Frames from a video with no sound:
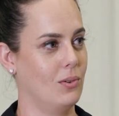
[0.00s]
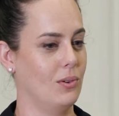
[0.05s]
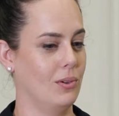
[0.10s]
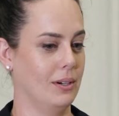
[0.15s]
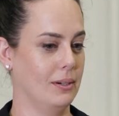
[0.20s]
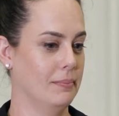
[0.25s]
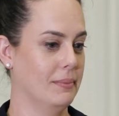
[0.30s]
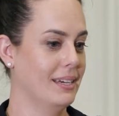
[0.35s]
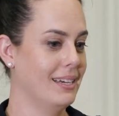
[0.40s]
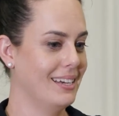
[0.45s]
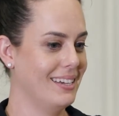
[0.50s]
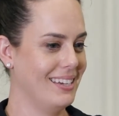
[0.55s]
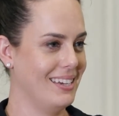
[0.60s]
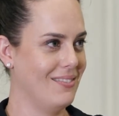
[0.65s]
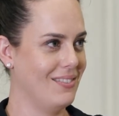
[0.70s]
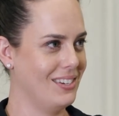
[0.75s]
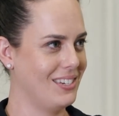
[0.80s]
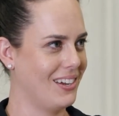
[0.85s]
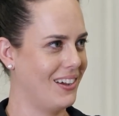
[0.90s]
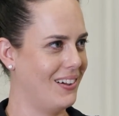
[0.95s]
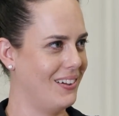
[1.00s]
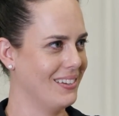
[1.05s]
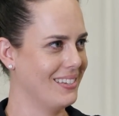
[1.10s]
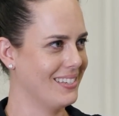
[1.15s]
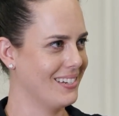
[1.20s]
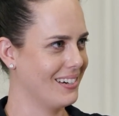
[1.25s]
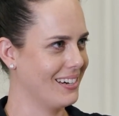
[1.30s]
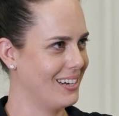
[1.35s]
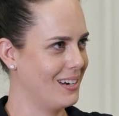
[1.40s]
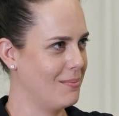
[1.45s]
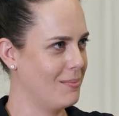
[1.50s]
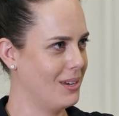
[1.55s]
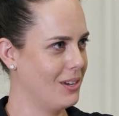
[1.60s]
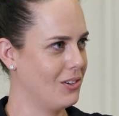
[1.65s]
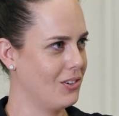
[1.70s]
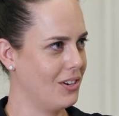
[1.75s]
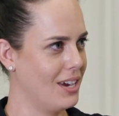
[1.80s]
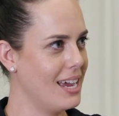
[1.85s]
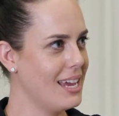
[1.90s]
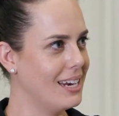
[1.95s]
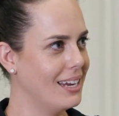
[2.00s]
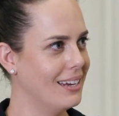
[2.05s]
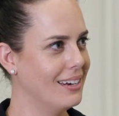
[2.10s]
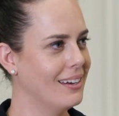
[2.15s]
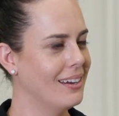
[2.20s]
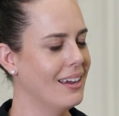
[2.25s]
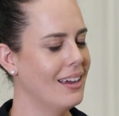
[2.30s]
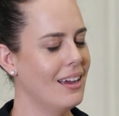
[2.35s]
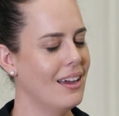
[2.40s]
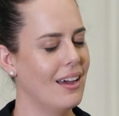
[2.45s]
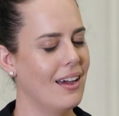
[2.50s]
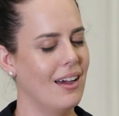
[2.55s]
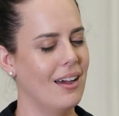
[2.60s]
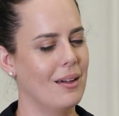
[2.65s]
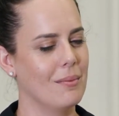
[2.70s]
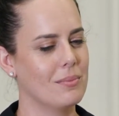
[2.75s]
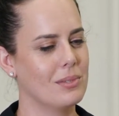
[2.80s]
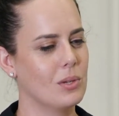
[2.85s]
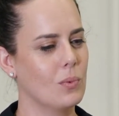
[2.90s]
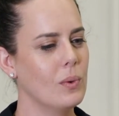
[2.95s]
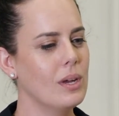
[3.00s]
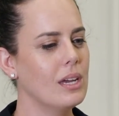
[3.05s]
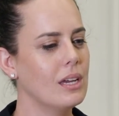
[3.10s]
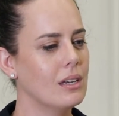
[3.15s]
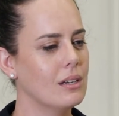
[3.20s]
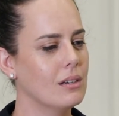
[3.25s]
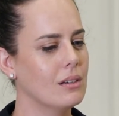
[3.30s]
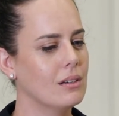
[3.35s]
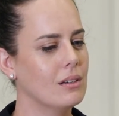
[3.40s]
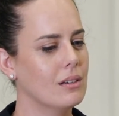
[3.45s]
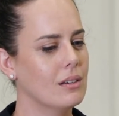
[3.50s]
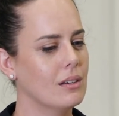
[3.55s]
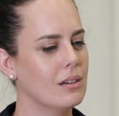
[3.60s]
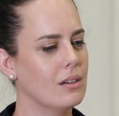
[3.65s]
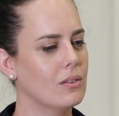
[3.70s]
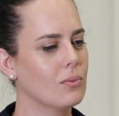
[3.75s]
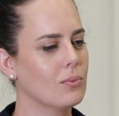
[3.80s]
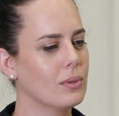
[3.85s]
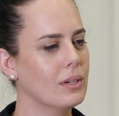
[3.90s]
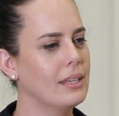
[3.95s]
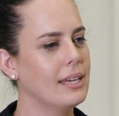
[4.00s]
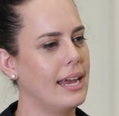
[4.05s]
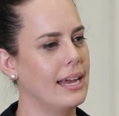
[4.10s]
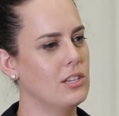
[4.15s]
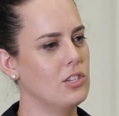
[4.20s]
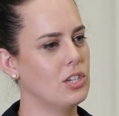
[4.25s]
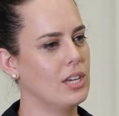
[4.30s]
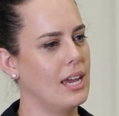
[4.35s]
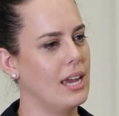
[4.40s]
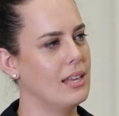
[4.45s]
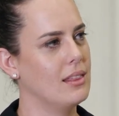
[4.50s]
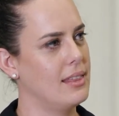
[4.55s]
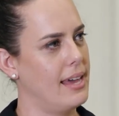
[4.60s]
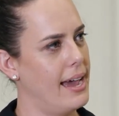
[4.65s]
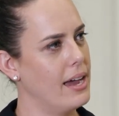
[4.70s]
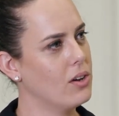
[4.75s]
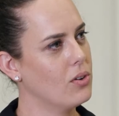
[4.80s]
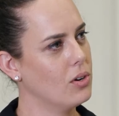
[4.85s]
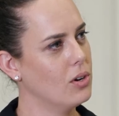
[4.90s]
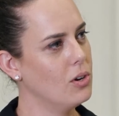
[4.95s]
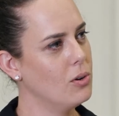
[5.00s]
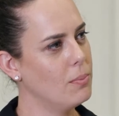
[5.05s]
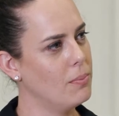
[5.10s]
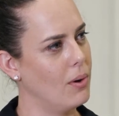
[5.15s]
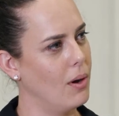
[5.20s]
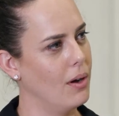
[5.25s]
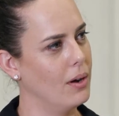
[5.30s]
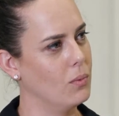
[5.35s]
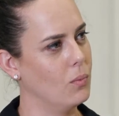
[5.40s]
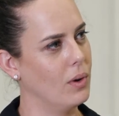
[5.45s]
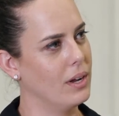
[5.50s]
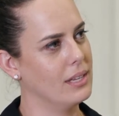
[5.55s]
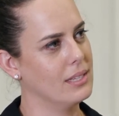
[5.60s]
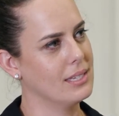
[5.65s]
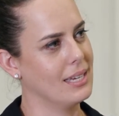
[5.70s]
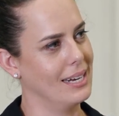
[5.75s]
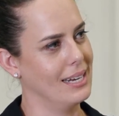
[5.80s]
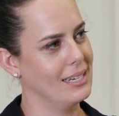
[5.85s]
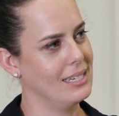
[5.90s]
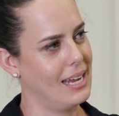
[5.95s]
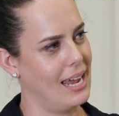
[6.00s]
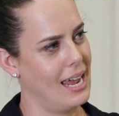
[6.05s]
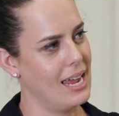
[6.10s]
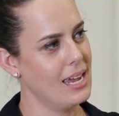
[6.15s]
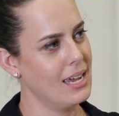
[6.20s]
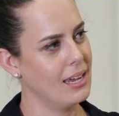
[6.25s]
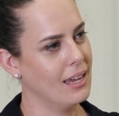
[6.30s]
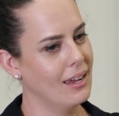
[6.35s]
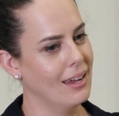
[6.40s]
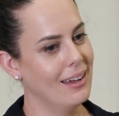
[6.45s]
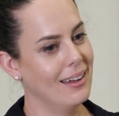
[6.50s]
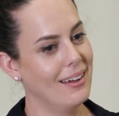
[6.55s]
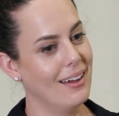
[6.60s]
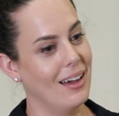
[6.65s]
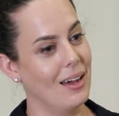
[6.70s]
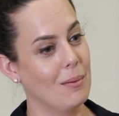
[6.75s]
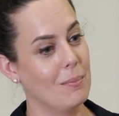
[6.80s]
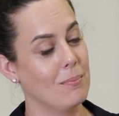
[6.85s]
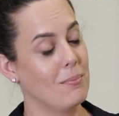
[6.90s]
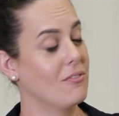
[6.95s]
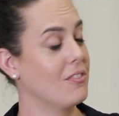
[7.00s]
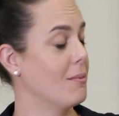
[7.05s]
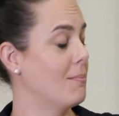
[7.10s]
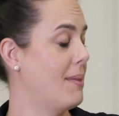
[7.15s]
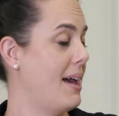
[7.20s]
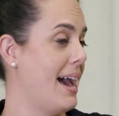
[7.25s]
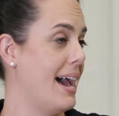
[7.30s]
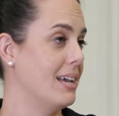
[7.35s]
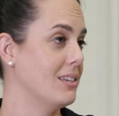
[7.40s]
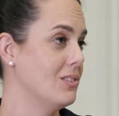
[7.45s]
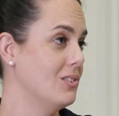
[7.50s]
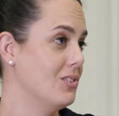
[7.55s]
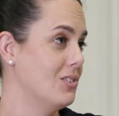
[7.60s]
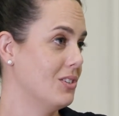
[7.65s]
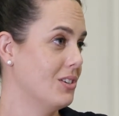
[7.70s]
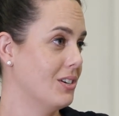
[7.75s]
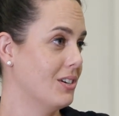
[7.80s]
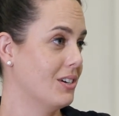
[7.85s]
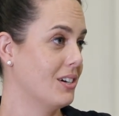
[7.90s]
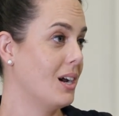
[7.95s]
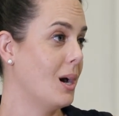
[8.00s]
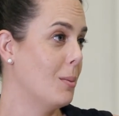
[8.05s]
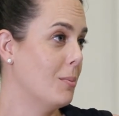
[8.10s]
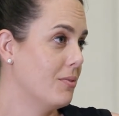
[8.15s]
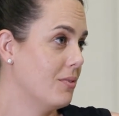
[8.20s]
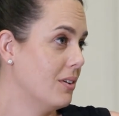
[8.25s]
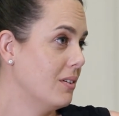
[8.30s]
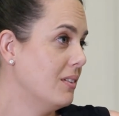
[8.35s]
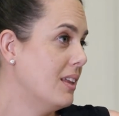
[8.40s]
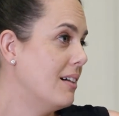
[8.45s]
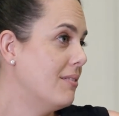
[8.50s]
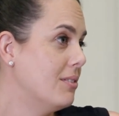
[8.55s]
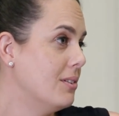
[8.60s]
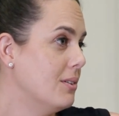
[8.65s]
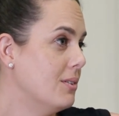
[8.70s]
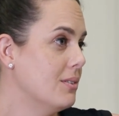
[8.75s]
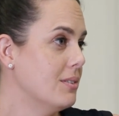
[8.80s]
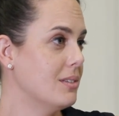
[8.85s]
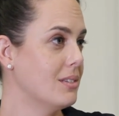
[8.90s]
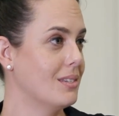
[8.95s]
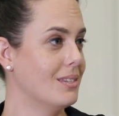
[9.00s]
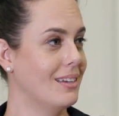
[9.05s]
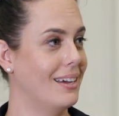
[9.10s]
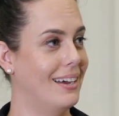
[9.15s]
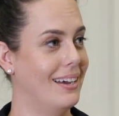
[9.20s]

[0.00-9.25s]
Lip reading: or eVTOLs are going to be created. So we can really educate that group on what it's going to take. From passenger comfort levels,